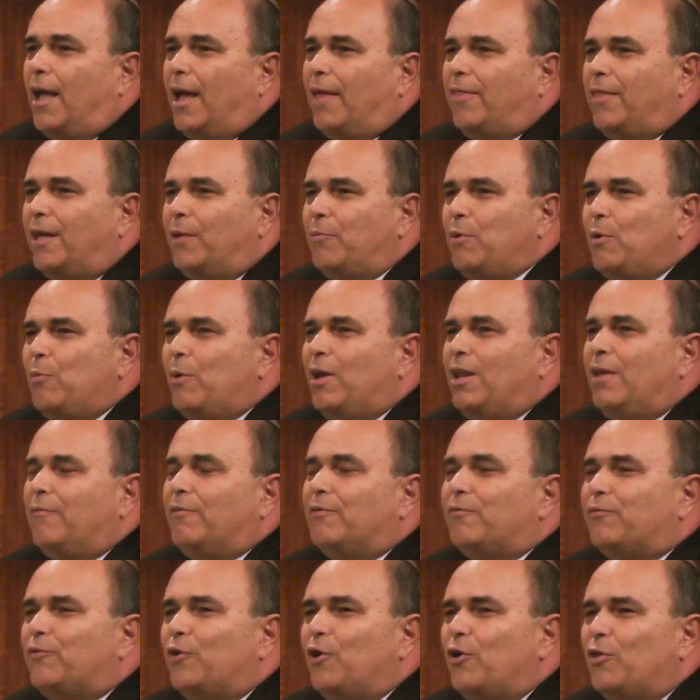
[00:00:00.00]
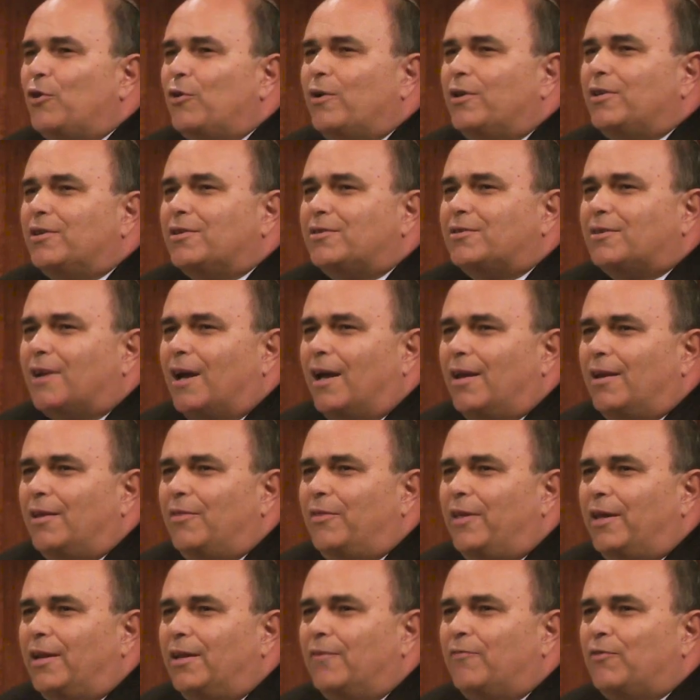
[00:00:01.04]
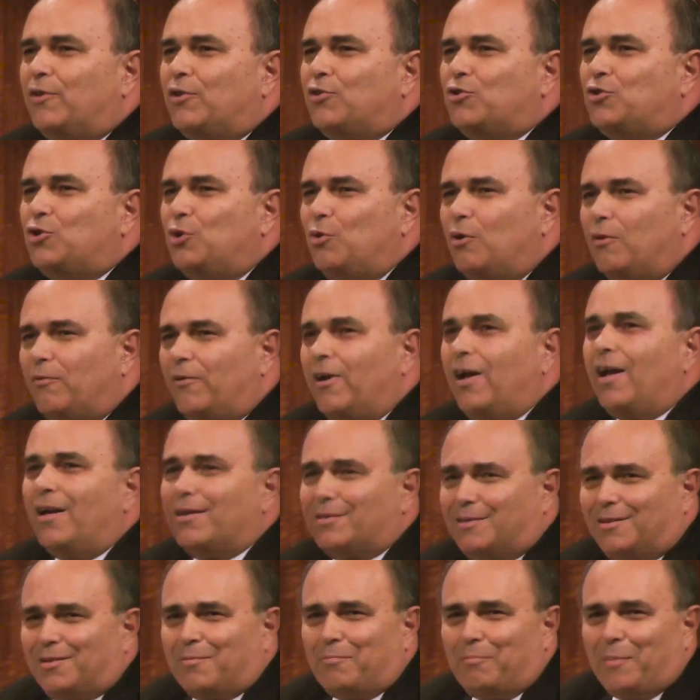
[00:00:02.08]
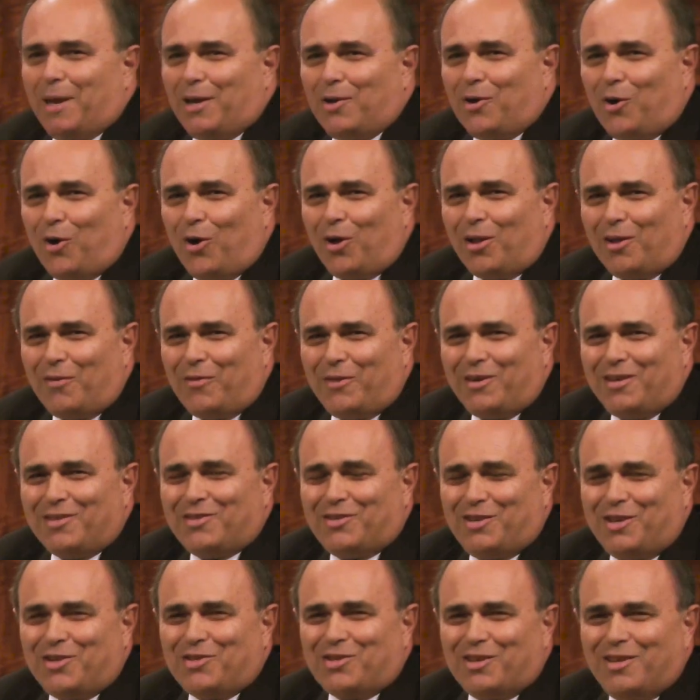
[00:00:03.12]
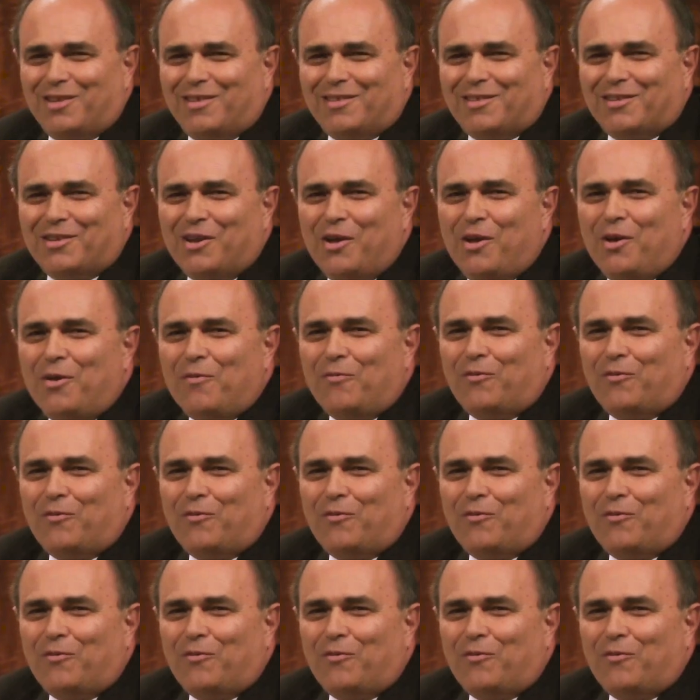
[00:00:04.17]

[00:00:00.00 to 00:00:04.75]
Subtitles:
And then we went even further and decided that if the two of us made all of the decisions